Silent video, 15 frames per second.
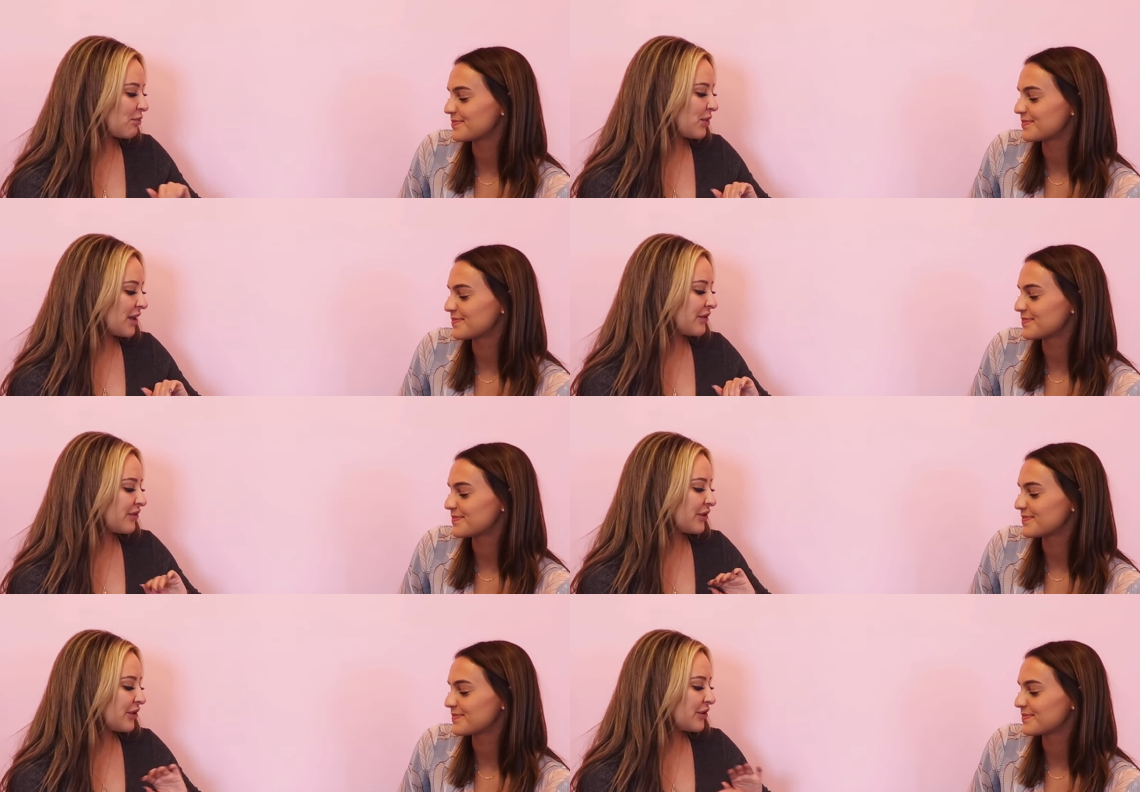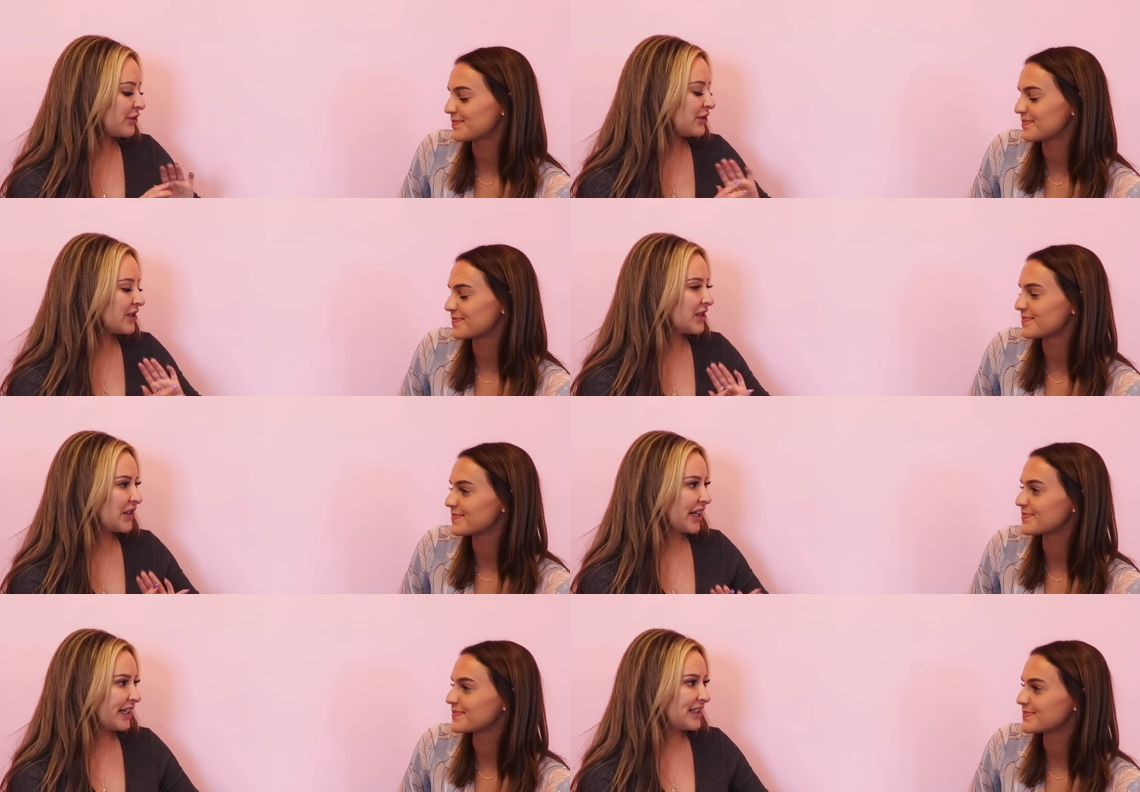Speaker 1: But for those
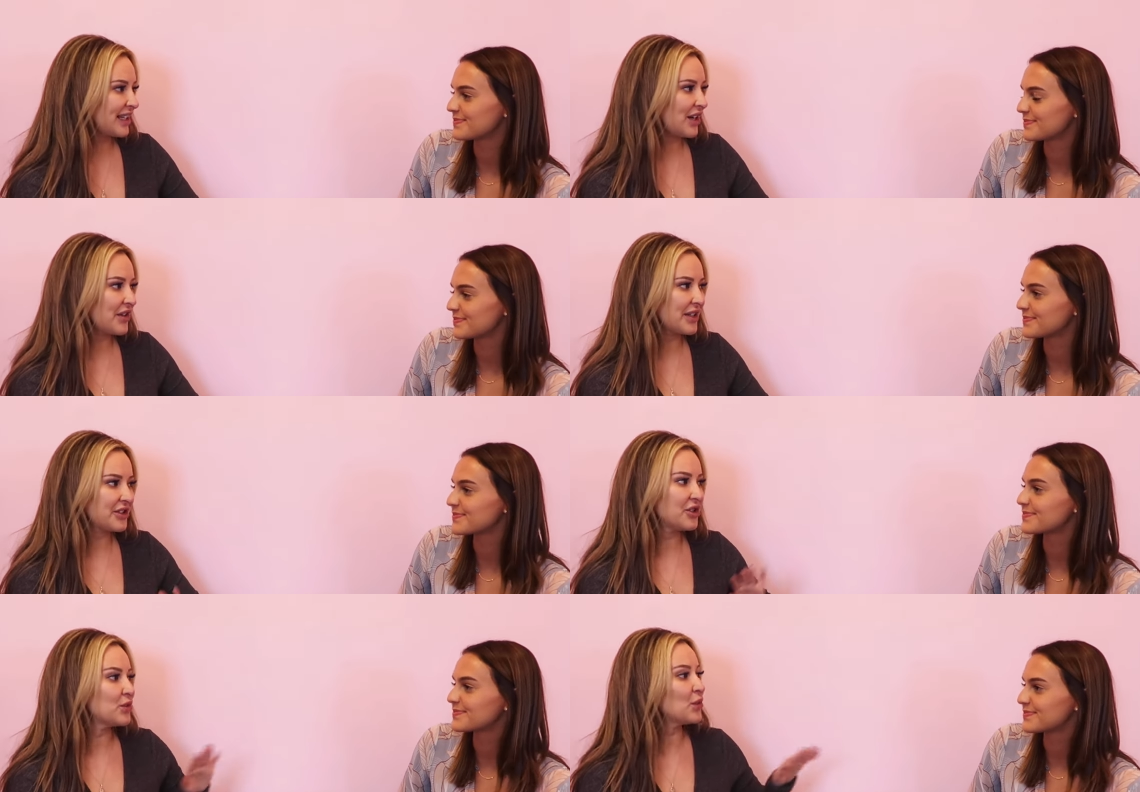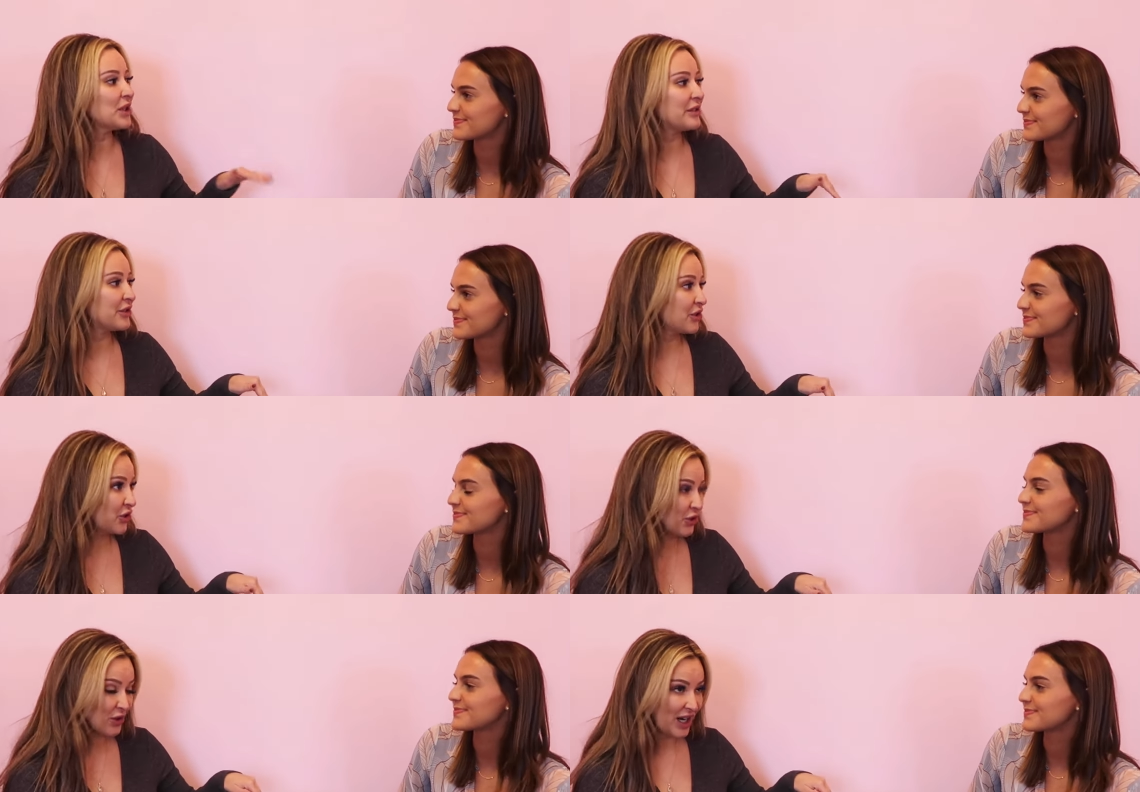clientele that just won't even
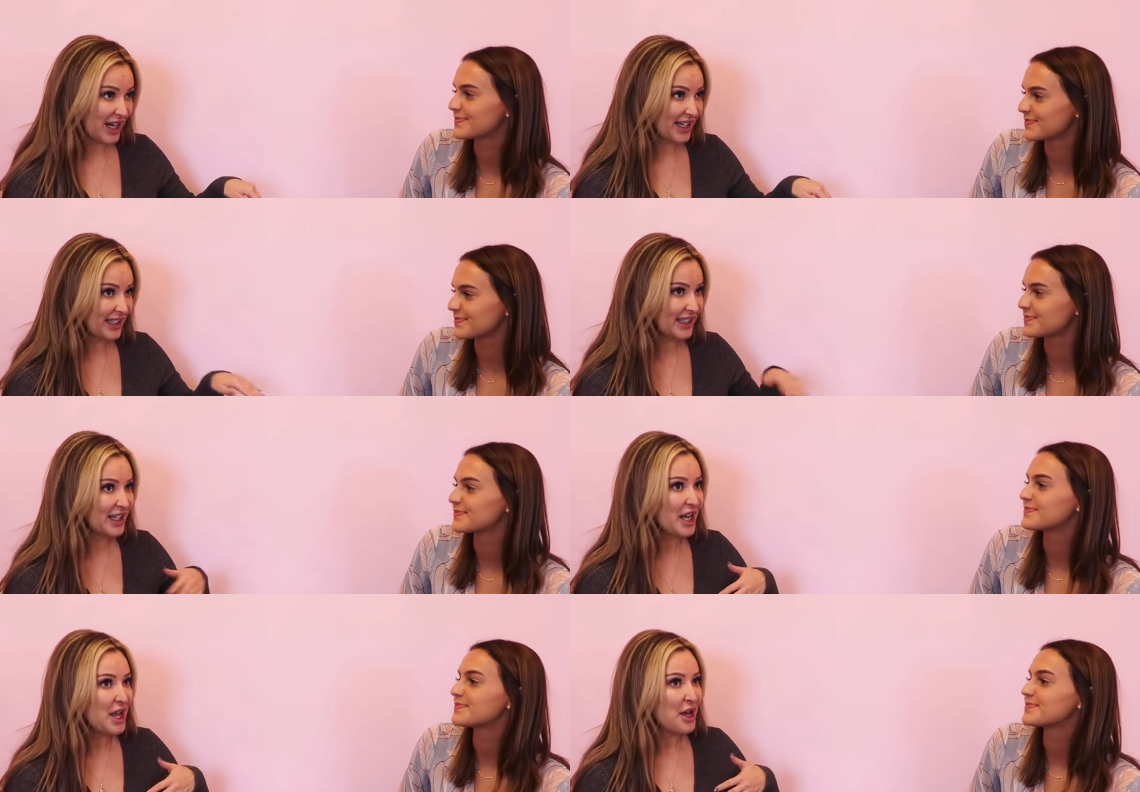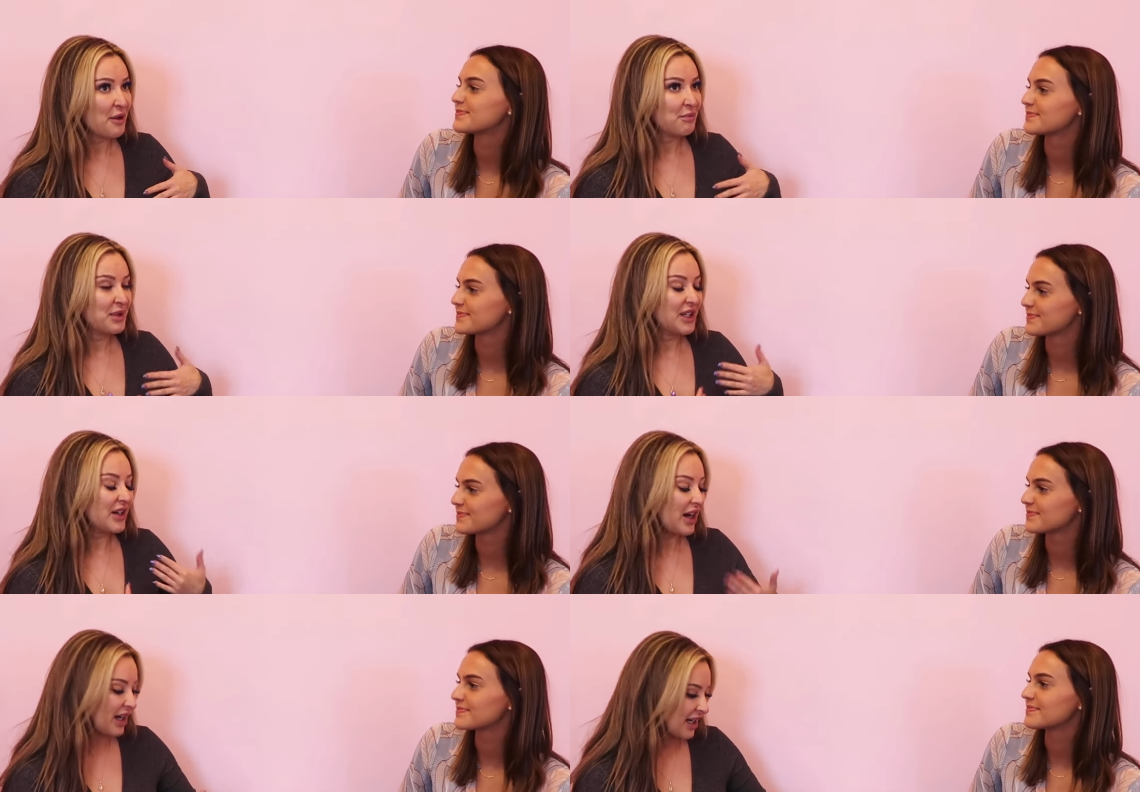try it
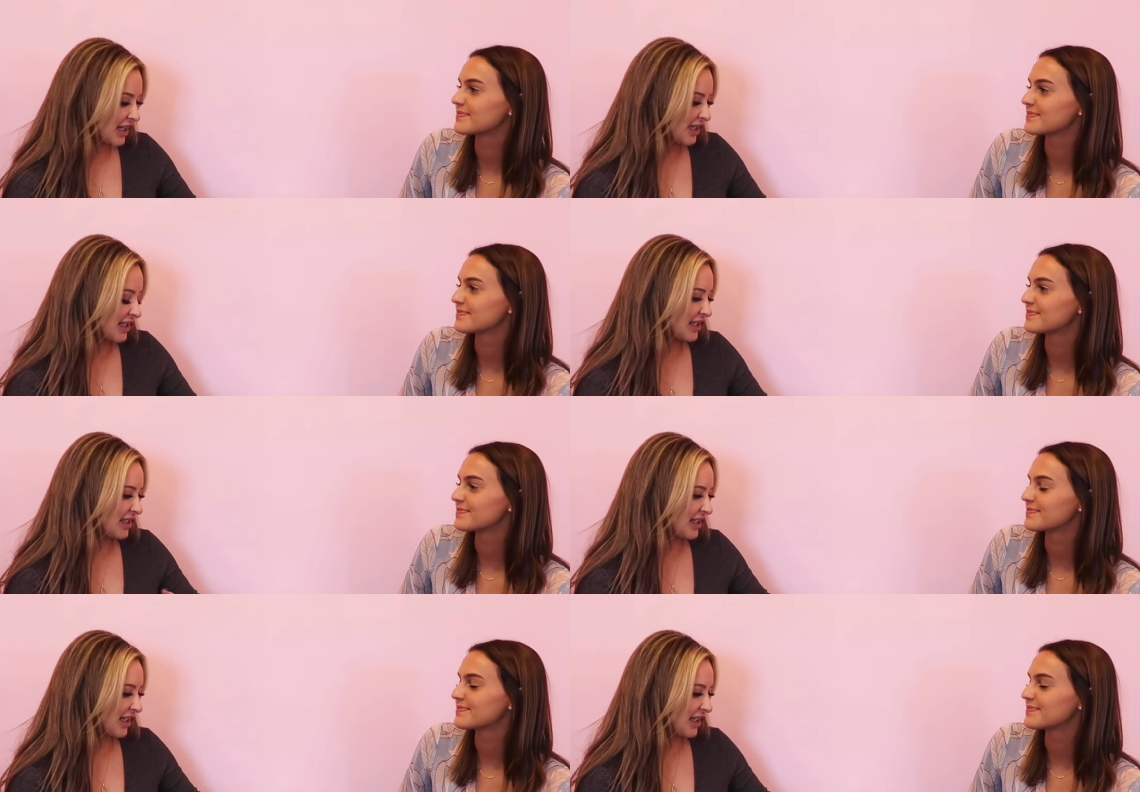because